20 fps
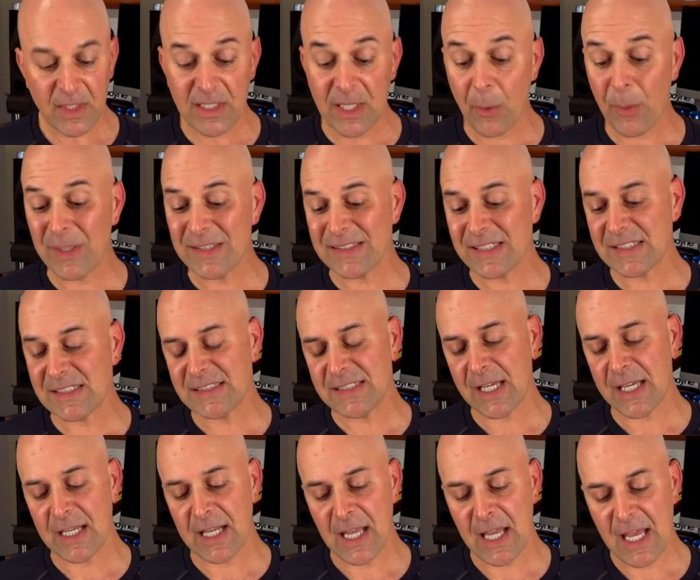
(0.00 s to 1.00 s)
Now, as I
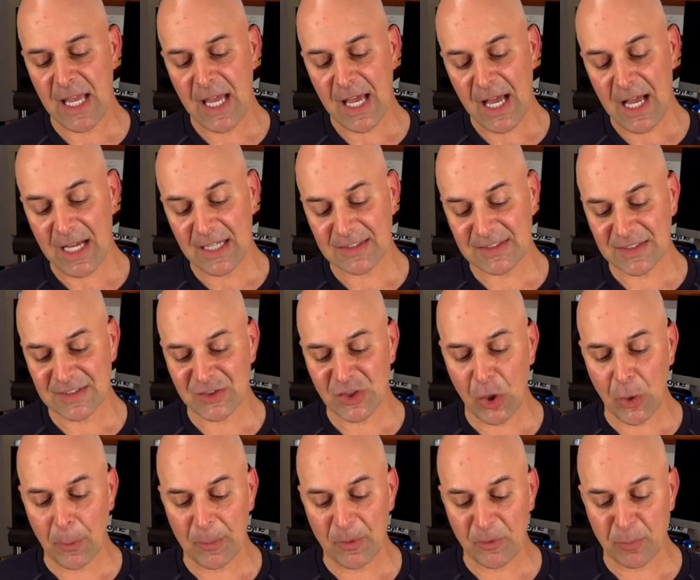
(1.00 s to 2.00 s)
said,
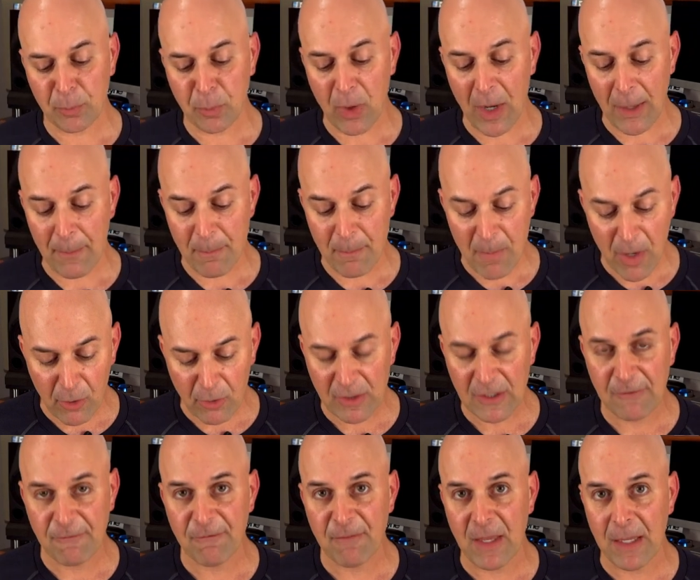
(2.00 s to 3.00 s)
iZotope is
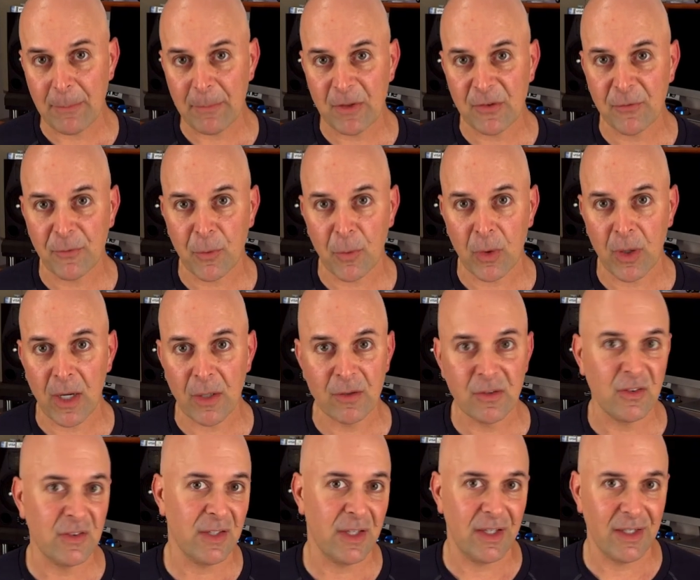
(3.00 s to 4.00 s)
primarily famous for
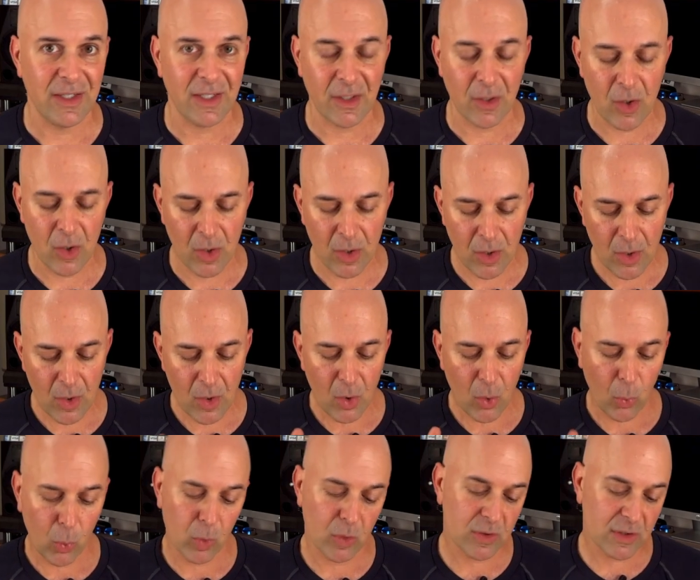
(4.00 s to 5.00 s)
outstanding
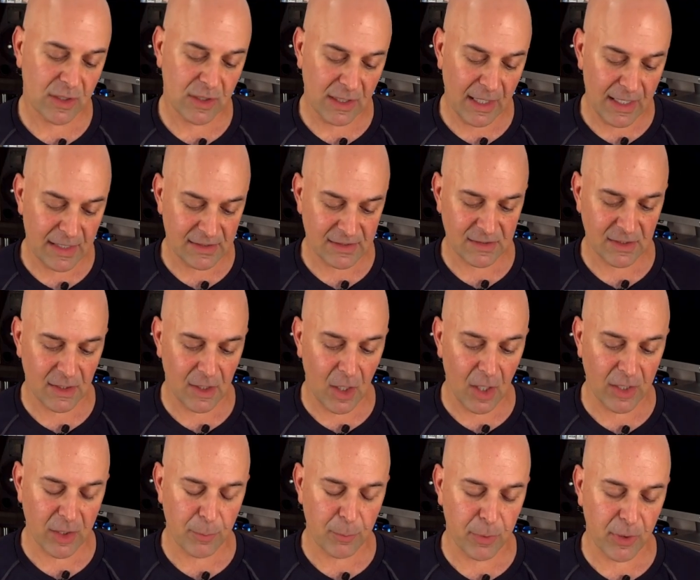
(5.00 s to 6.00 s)
world-class
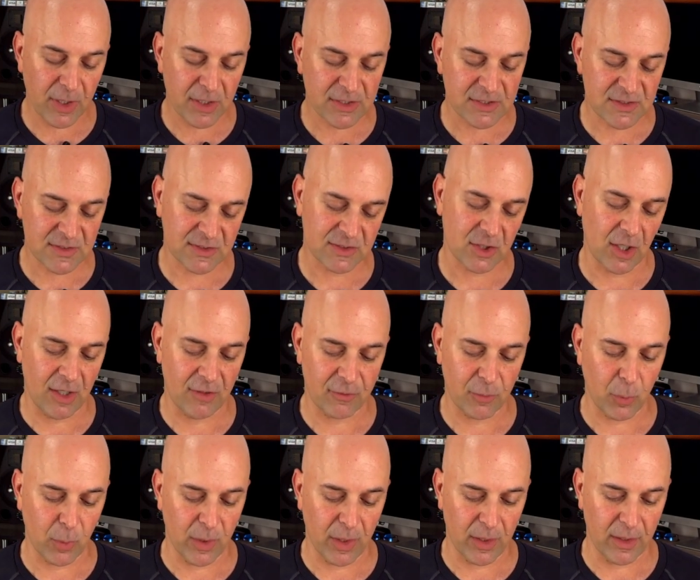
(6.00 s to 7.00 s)
audio production
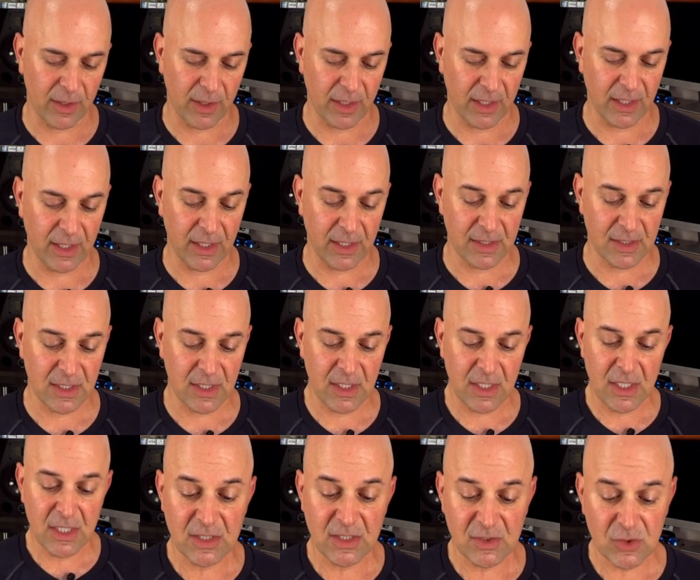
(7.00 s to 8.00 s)
software. And
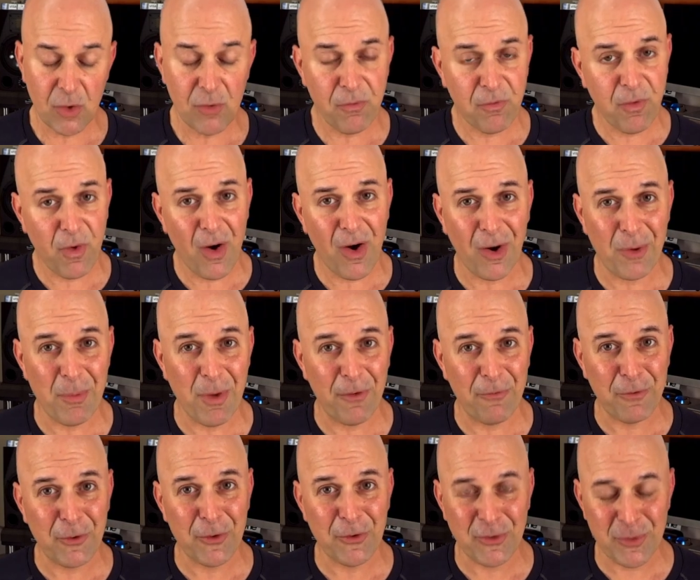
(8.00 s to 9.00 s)
so far, my
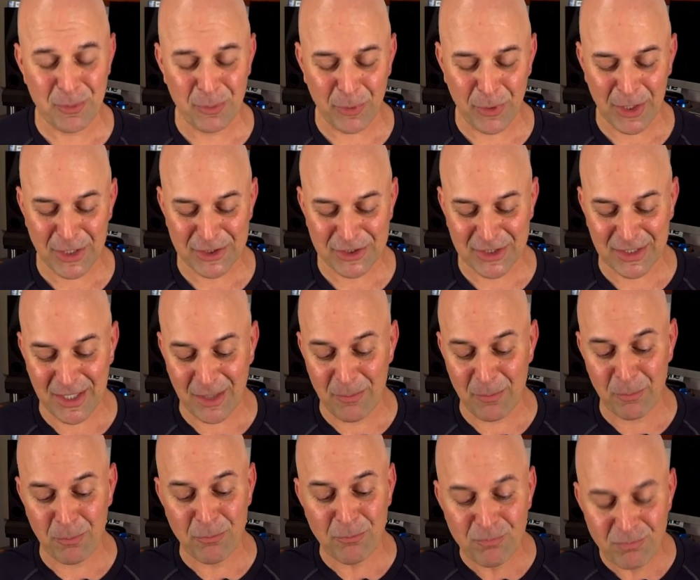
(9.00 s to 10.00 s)
first impression,
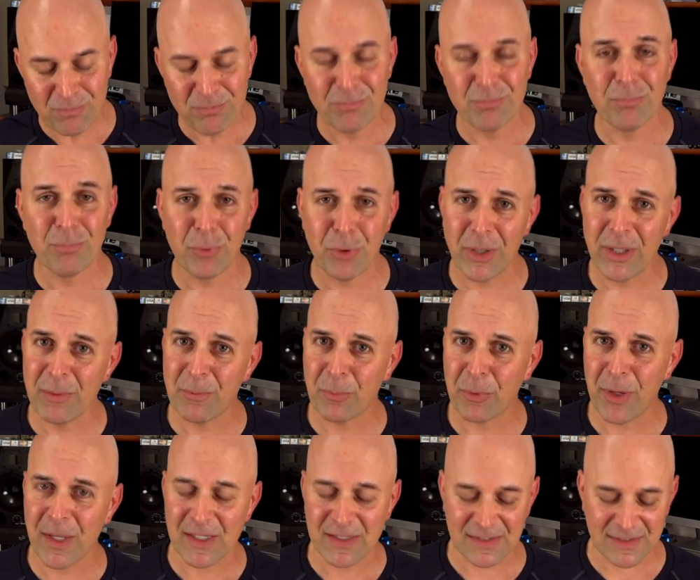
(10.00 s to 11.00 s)
I'm pretty
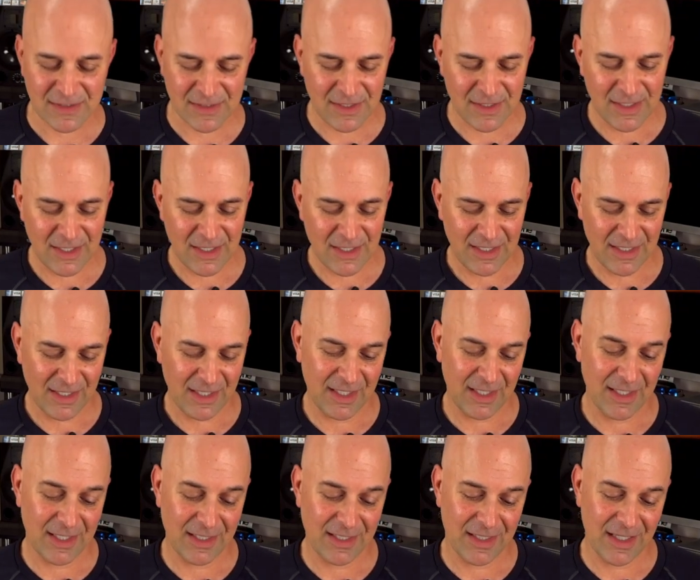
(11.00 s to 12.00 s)
impressed.
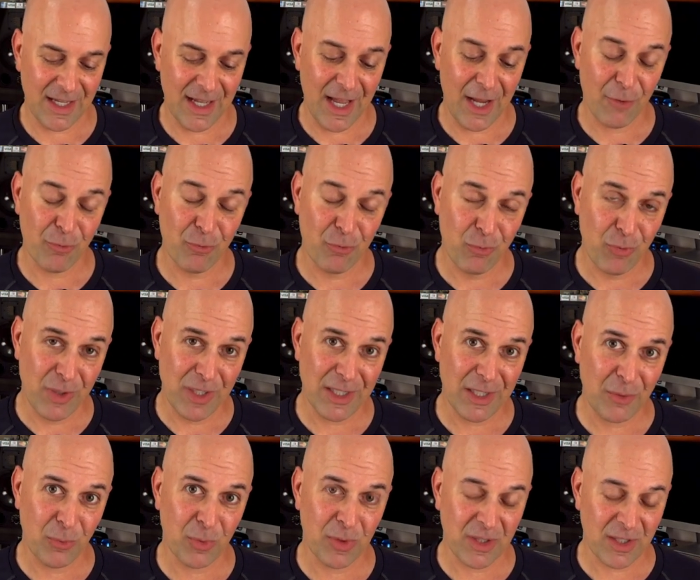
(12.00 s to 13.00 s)
And I
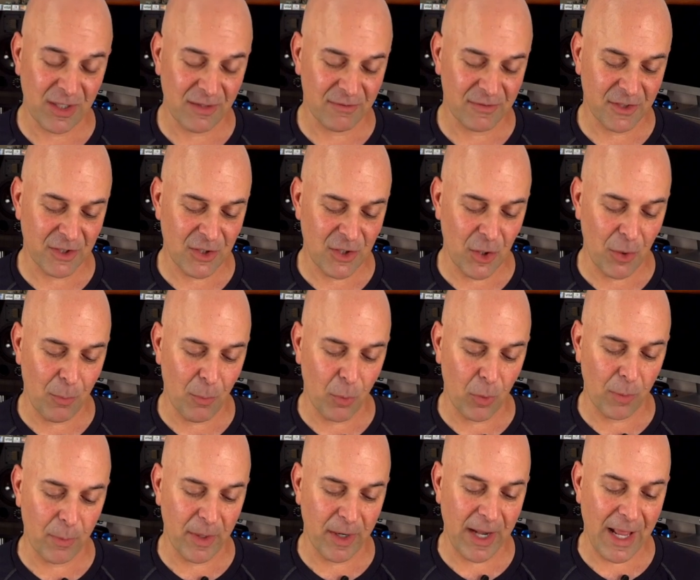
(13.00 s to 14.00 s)
really would love to know
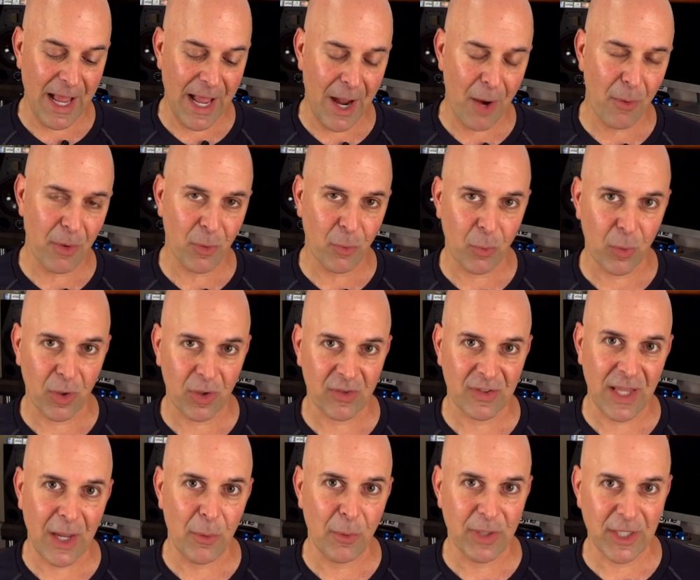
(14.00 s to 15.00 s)
more about how it
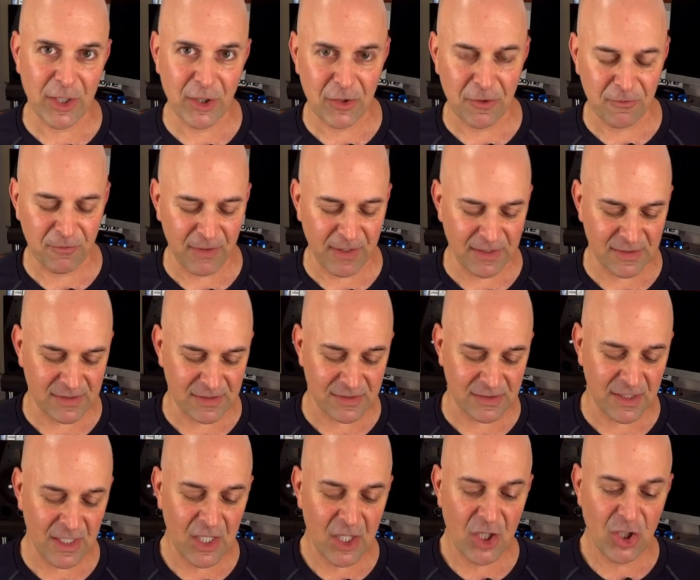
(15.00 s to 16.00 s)
works, how it
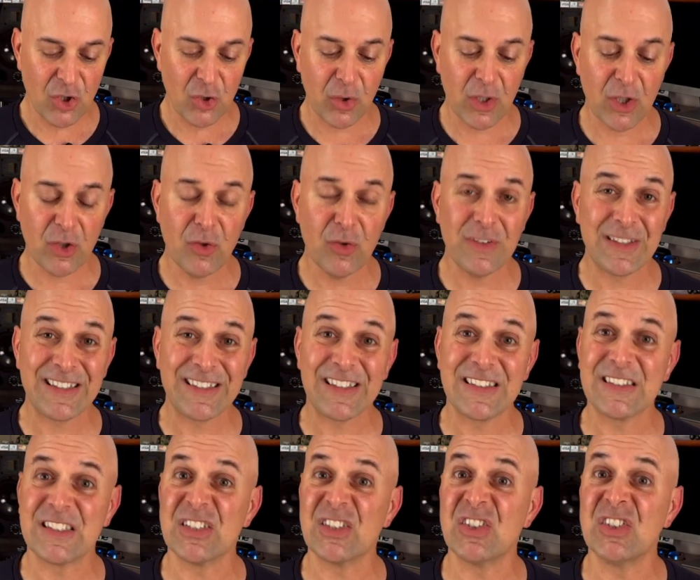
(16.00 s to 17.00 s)
interfaces. You can use this
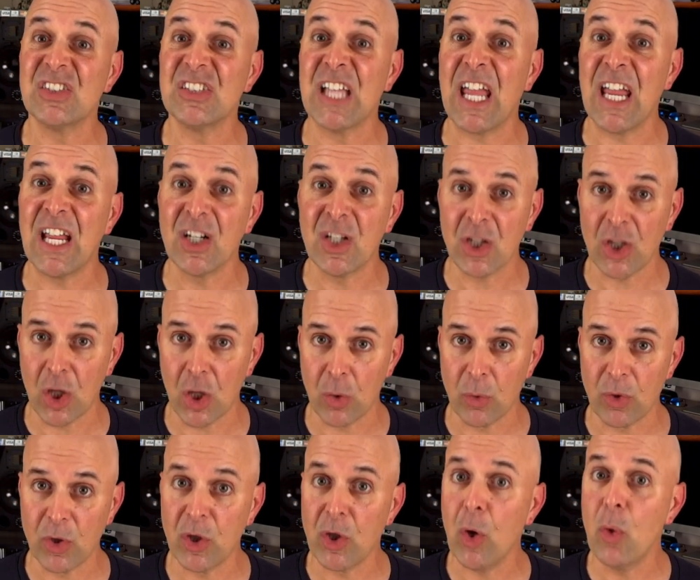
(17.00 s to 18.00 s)
as a
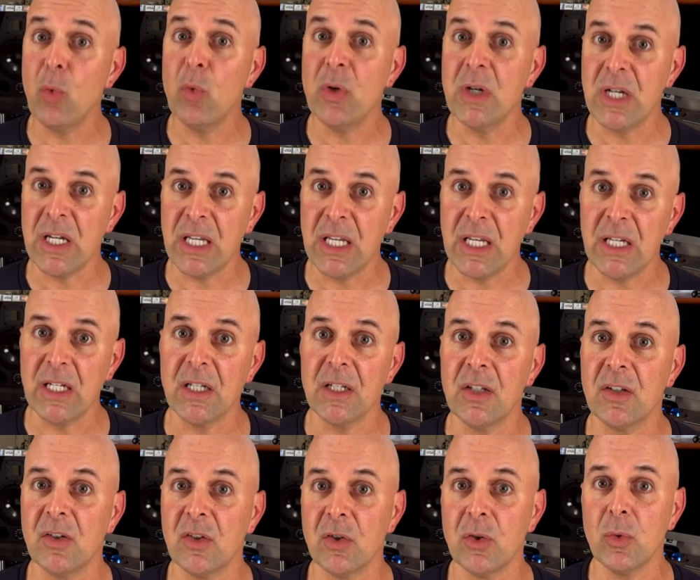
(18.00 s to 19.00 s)
standalone. You don't need
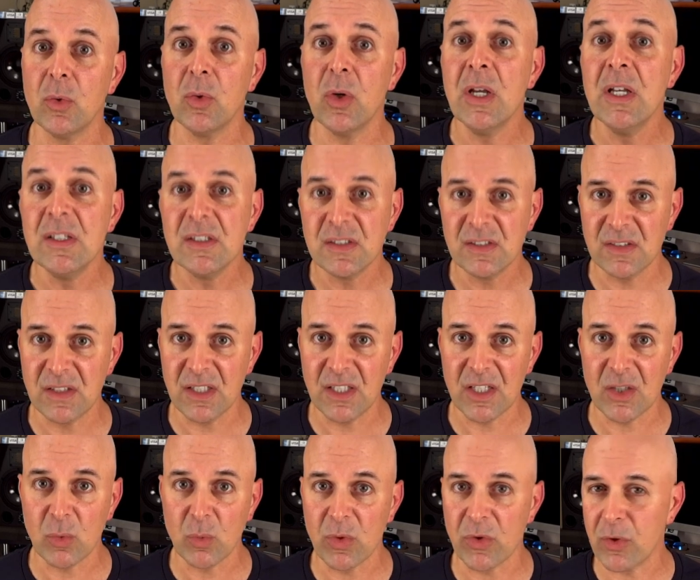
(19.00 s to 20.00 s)
to
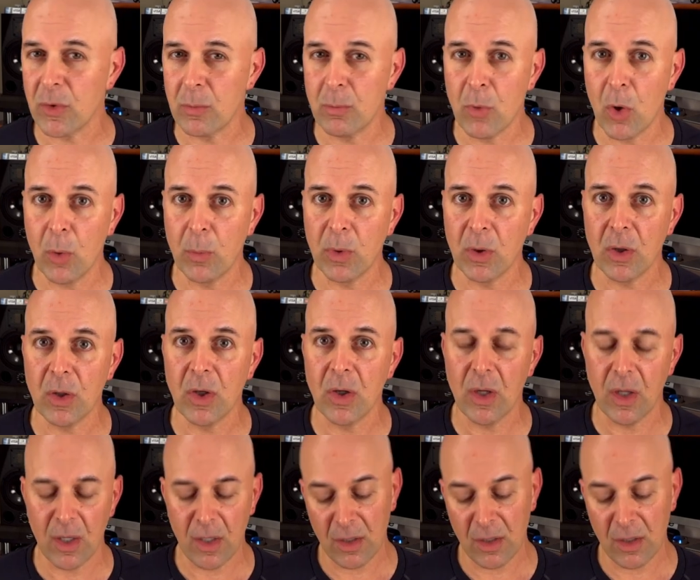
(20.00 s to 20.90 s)
sync it with your mobile